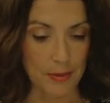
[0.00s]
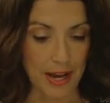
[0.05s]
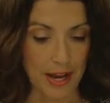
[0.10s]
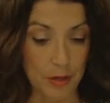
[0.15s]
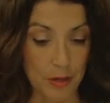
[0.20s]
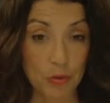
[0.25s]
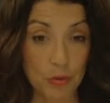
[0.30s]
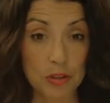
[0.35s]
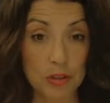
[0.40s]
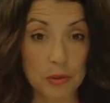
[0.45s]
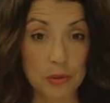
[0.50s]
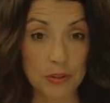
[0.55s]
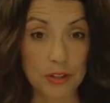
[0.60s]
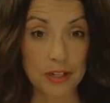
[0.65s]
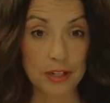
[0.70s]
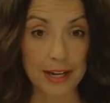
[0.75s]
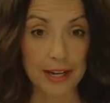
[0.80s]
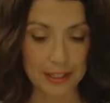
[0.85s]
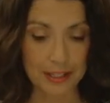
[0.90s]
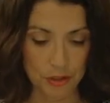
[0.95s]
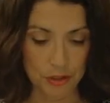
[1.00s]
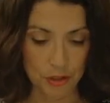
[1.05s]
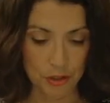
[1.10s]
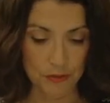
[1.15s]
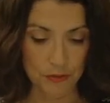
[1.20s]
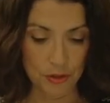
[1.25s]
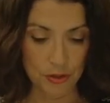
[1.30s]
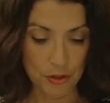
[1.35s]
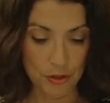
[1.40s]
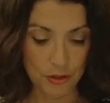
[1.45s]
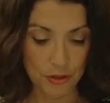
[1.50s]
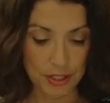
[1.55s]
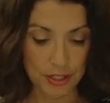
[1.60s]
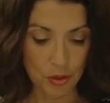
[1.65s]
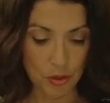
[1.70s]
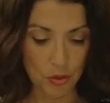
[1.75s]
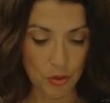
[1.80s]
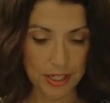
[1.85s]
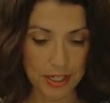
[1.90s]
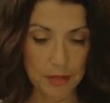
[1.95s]
I work with the College of Nursing
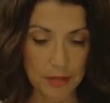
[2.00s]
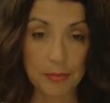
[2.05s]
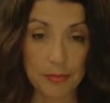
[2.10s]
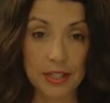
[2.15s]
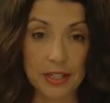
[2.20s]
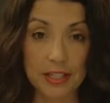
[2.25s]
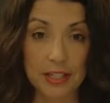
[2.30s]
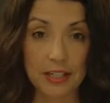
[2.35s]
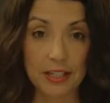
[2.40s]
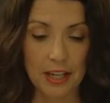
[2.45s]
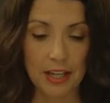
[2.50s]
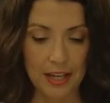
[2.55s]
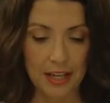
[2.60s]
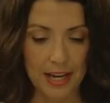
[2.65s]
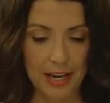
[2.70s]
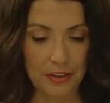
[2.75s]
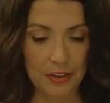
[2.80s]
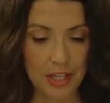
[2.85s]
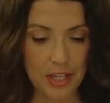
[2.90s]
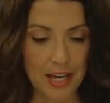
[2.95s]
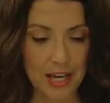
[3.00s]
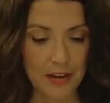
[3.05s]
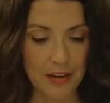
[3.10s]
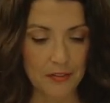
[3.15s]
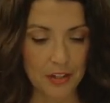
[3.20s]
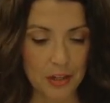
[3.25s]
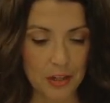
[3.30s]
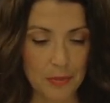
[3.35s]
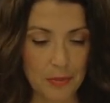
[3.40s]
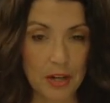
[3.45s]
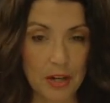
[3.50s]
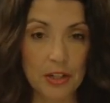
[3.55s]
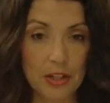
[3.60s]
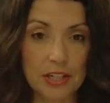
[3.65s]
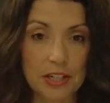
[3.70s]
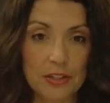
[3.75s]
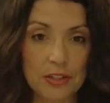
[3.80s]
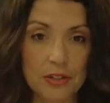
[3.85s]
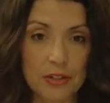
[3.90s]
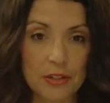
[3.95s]
quite a bit, and they have the
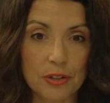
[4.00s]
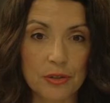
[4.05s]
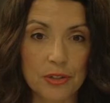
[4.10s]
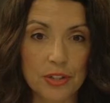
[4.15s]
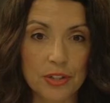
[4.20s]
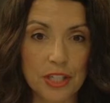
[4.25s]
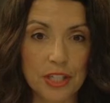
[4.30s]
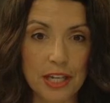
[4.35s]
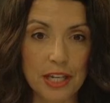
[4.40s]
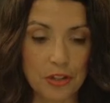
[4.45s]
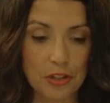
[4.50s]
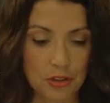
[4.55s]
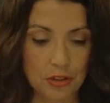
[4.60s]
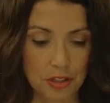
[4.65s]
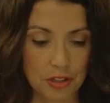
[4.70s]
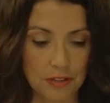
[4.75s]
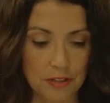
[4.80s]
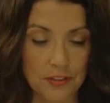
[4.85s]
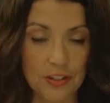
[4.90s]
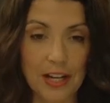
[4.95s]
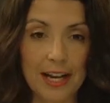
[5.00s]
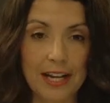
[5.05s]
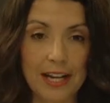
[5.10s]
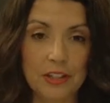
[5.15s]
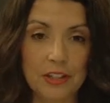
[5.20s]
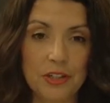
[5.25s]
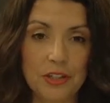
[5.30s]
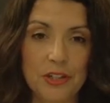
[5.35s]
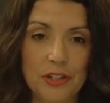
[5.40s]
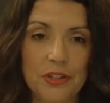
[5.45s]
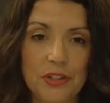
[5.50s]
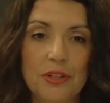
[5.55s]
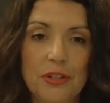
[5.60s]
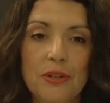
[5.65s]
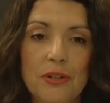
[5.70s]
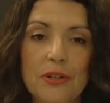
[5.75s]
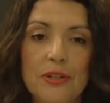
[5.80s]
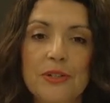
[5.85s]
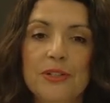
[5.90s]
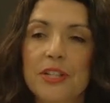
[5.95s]
American Association of Colleges in
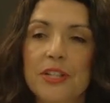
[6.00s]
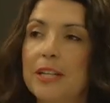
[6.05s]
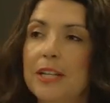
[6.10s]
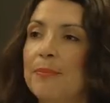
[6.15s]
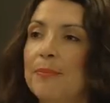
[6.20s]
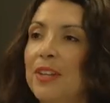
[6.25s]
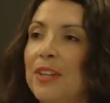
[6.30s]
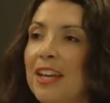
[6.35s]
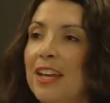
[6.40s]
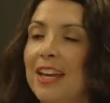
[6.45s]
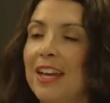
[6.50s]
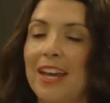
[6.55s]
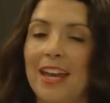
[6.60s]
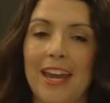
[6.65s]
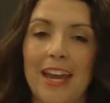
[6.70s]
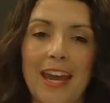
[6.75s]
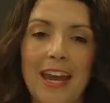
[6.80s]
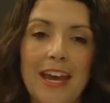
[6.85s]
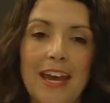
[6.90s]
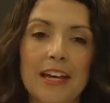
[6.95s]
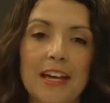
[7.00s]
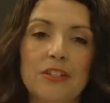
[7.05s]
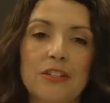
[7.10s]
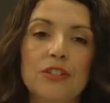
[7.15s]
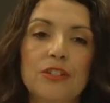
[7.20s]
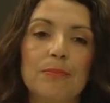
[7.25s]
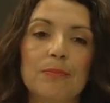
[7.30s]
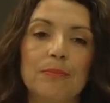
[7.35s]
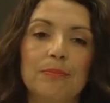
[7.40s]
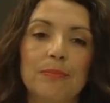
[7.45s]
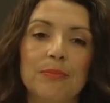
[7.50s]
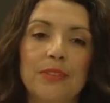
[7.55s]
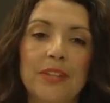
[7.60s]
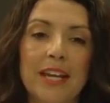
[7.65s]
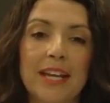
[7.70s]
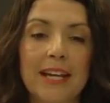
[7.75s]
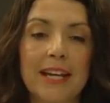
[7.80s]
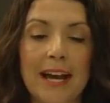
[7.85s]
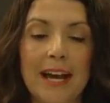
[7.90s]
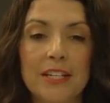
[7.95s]
Nursing. And
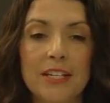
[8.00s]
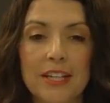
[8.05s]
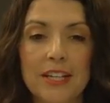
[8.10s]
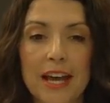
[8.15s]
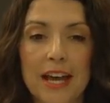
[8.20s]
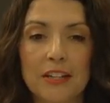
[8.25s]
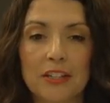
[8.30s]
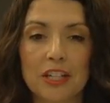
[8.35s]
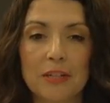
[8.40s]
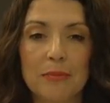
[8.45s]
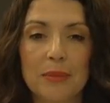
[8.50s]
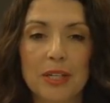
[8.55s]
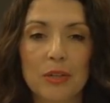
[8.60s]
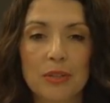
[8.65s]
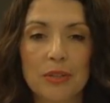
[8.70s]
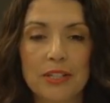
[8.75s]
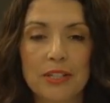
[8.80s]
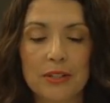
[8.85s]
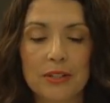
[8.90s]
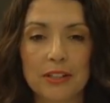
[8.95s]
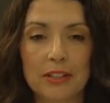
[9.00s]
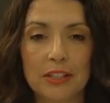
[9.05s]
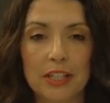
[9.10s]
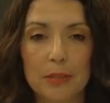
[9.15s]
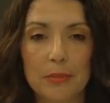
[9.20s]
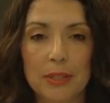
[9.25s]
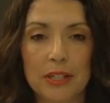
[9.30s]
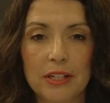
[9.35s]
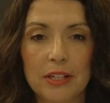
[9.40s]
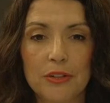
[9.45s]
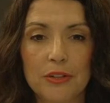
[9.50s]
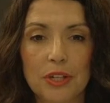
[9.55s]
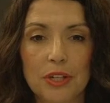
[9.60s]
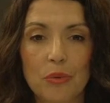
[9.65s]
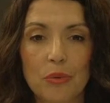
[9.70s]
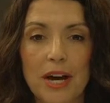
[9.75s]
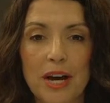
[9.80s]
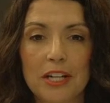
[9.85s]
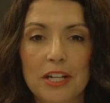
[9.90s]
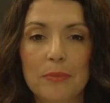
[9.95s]
they contacted me recently because they
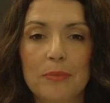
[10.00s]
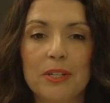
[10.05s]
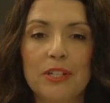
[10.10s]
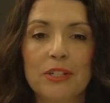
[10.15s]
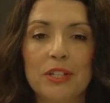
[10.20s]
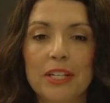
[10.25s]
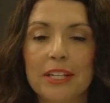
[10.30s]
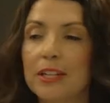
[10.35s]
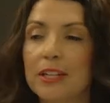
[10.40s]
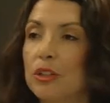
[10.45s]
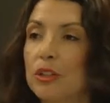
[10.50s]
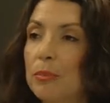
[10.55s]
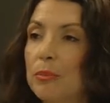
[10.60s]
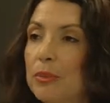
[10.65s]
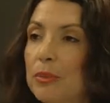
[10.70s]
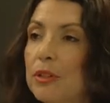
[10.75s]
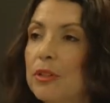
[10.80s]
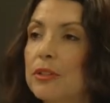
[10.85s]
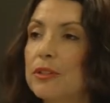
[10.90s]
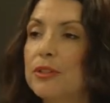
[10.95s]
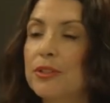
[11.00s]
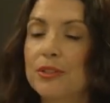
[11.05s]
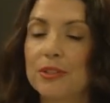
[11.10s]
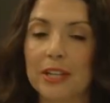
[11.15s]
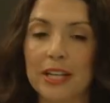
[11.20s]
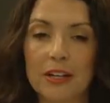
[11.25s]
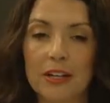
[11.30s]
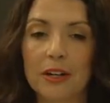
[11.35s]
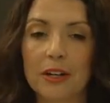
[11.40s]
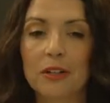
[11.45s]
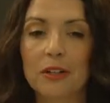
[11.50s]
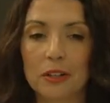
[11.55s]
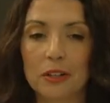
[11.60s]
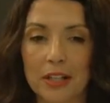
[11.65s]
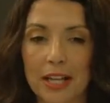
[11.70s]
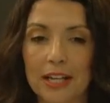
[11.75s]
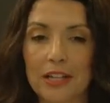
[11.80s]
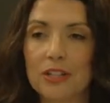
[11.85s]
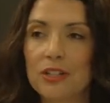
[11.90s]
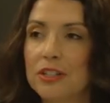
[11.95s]
wanted particular books in our
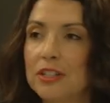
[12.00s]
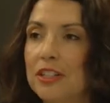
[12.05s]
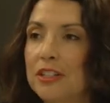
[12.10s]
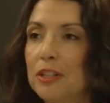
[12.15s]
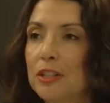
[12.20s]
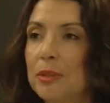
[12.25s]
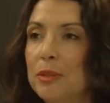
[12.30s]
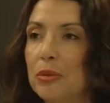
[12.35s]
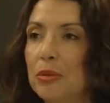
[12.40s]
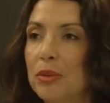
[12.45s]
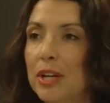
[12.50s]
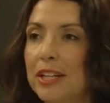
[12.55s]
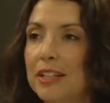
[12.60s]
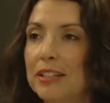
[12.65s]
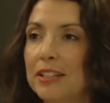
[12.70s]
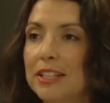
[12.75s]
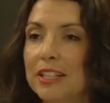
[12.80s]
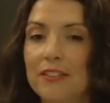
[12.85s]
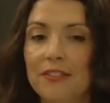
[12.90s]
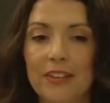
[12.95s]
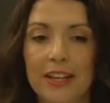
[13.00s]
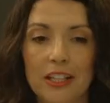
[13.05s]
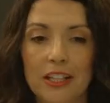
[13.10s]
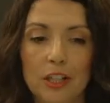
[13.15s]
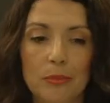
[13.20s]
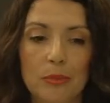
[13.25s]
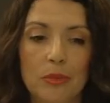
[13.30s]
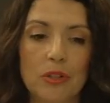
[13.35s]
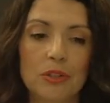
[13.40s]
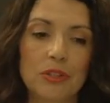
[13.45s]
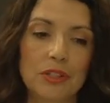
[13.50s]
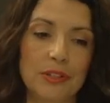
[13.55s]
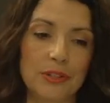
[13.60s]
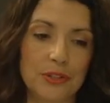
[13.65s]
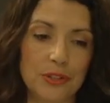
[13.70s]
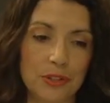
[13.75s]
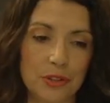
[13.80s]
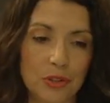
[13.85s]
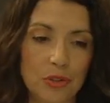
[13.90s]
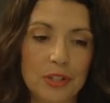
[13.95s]
collection and to be readily available to the
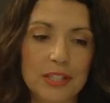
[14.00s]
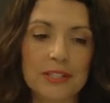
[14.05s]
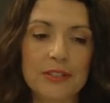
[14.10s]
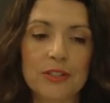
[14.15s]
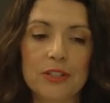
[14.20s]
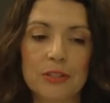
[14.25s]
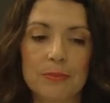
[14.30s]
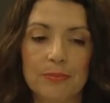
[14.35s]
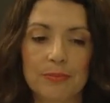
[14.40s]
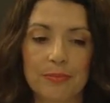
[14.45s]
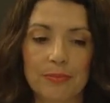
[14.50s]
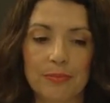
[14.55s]
students.